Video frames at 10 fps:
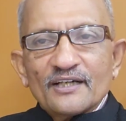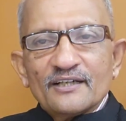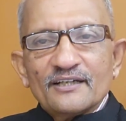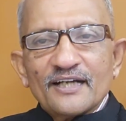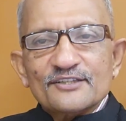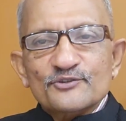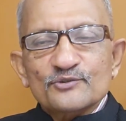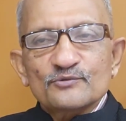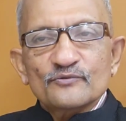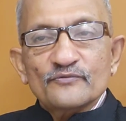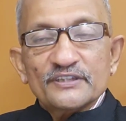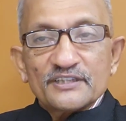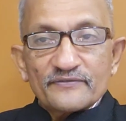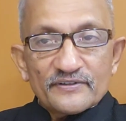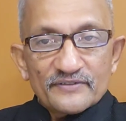as to
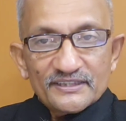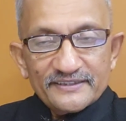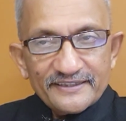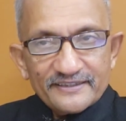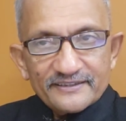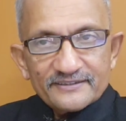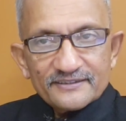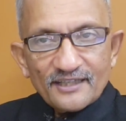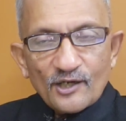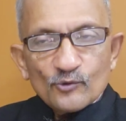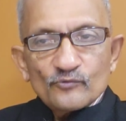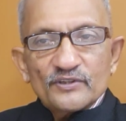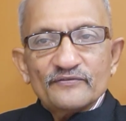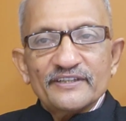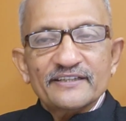whether we will need it, how
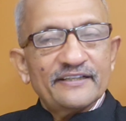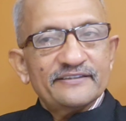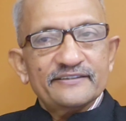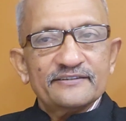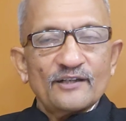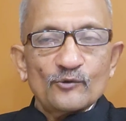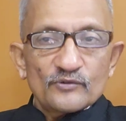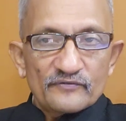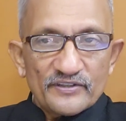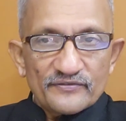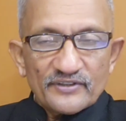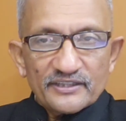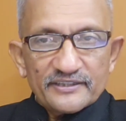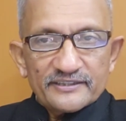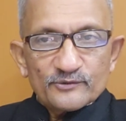will we get it, how will we
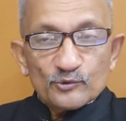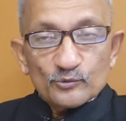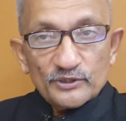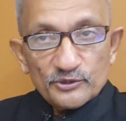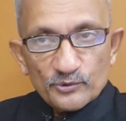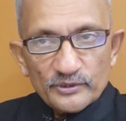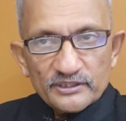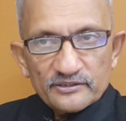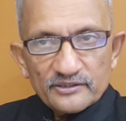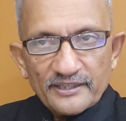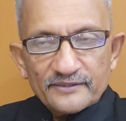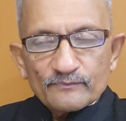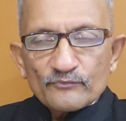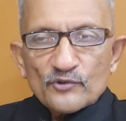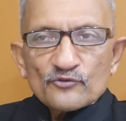fund it, who will do it, right?
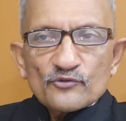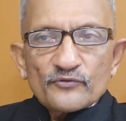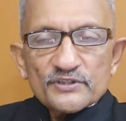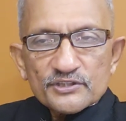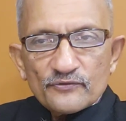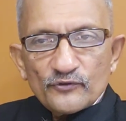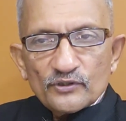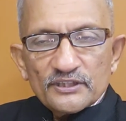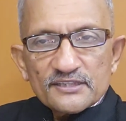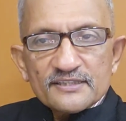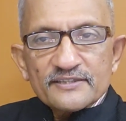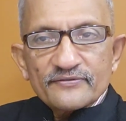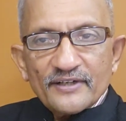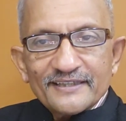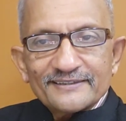So first of all, let's
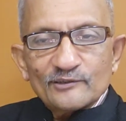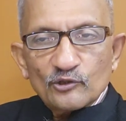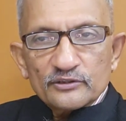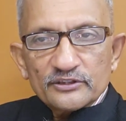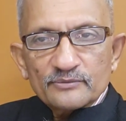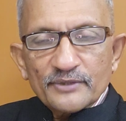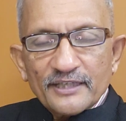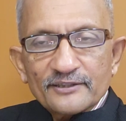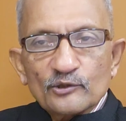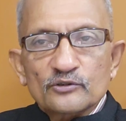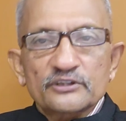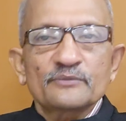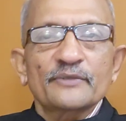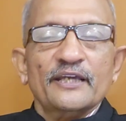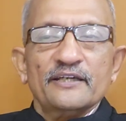define long-term care.
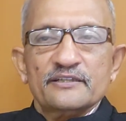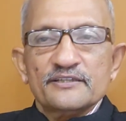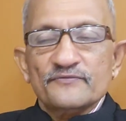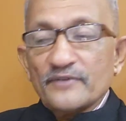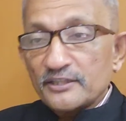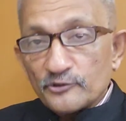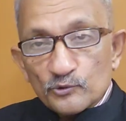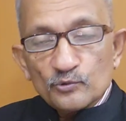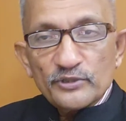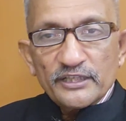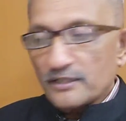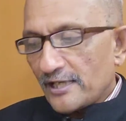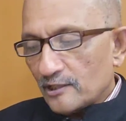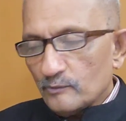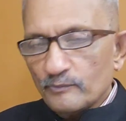Long-term care is when you need
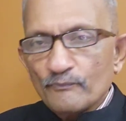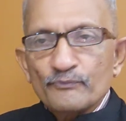help